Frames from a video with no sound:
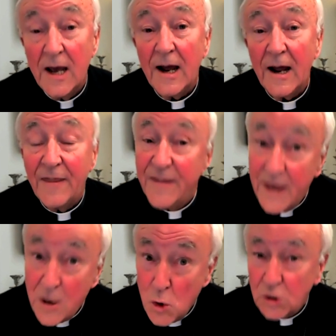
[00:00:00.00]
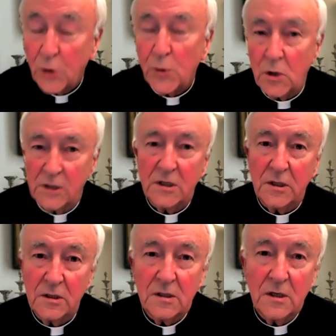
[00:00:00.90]
And those
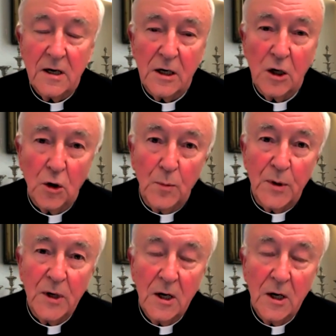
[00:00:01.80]
qualities, I hope,